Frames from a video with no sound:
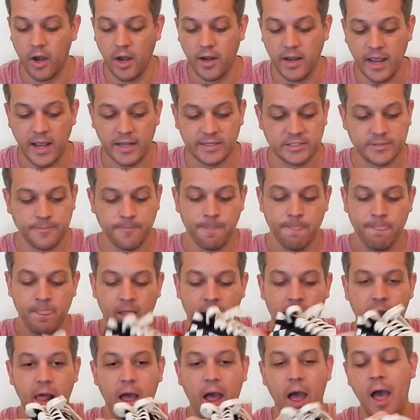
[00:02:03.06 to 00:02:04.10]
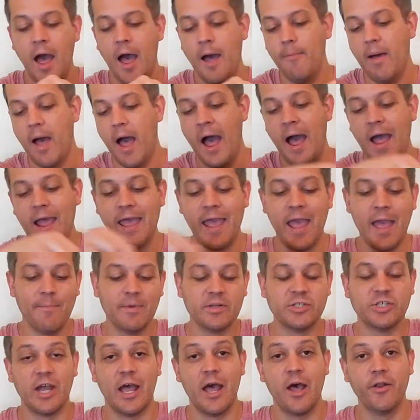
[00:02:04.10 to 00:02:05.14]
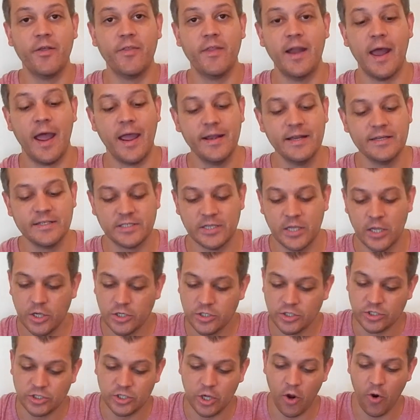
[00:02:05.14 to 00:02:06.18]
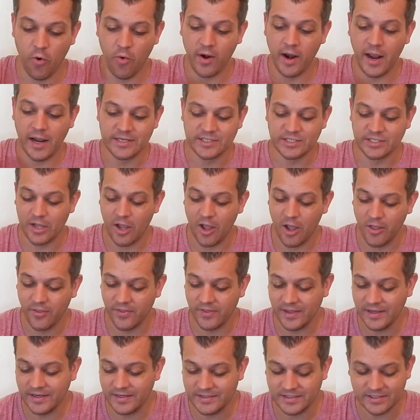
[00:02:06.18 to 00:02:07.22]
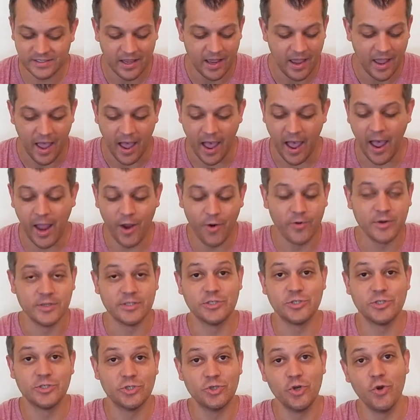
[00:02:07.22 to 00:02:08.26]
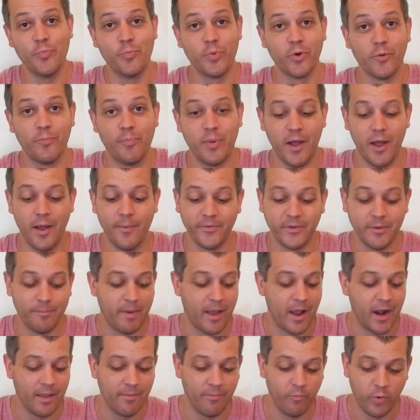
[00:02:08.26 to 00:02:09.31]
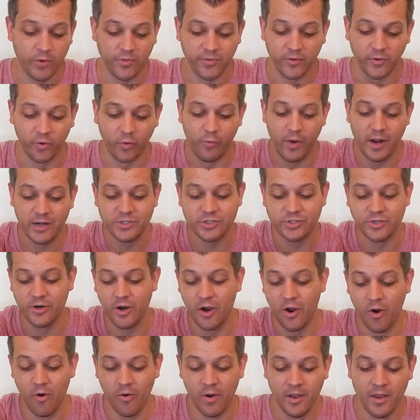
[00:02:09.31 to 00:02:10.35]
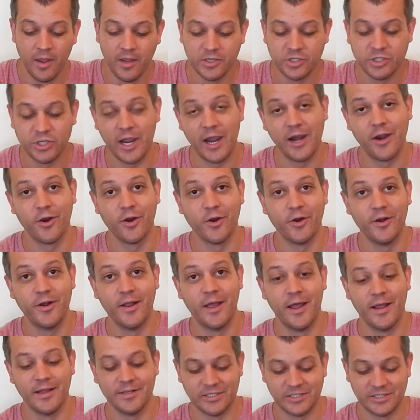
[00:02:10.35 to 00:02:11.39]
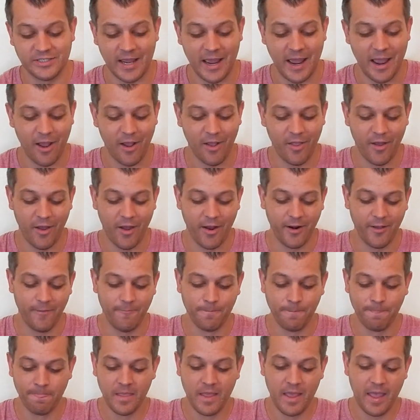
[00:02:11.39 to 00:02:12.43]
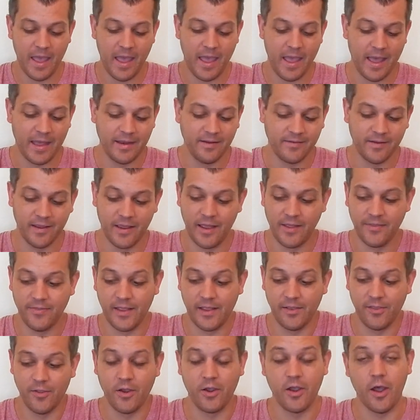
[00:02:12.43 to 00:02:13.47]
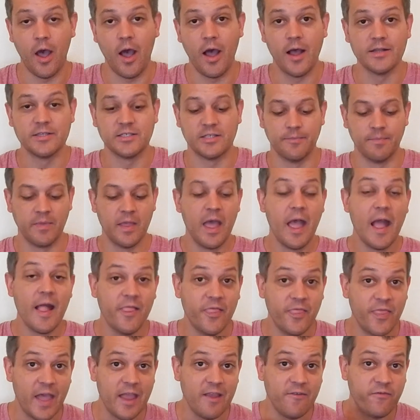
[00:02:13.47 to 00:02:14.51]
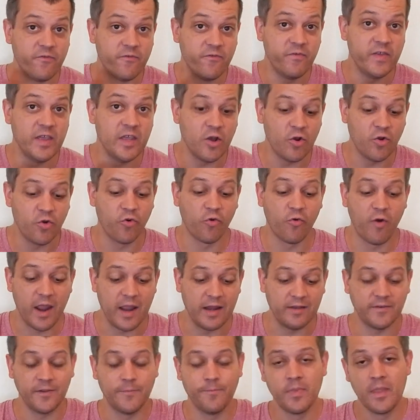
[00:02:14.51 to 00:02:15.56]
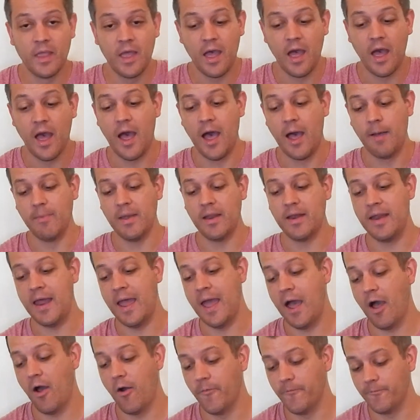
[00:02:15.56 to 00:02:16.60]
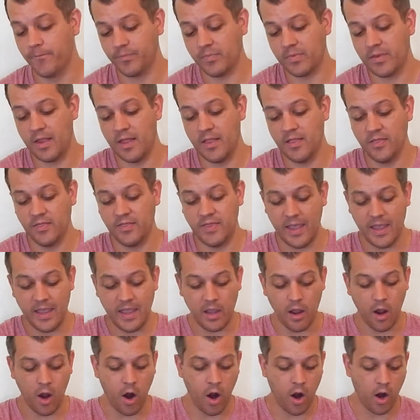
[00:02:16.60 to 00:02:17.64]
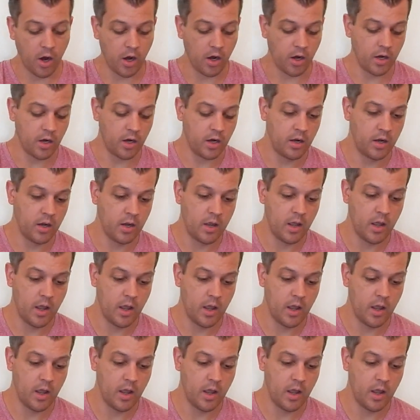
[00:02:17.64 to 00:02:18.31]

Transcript: I guess. I am a child of the 90s, so when I saw these, I was super pumped about them with the retro checkered style on them, and they look awesome. They feel great. Now, they are,